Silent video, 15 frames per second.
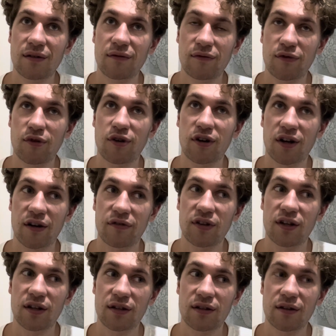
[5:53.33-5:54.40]
4.5
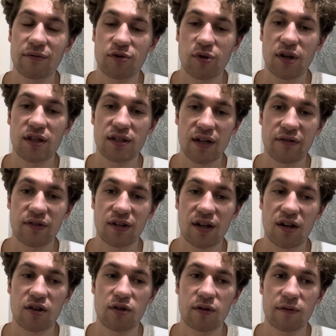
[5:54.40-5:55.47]
years, I'm 27 now,